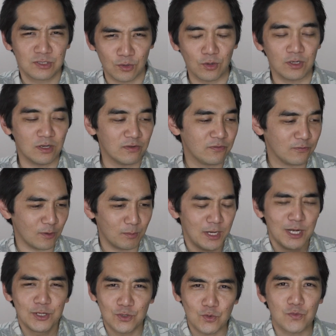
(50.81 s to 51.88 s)
sort of, from
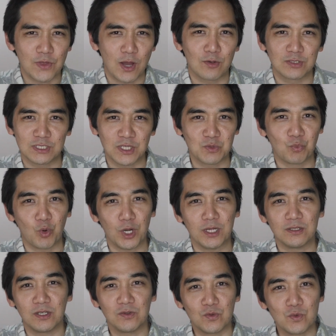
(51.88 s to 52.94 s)
two thousand
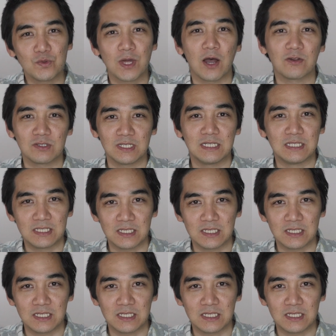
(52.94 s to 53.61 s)
one to two thousand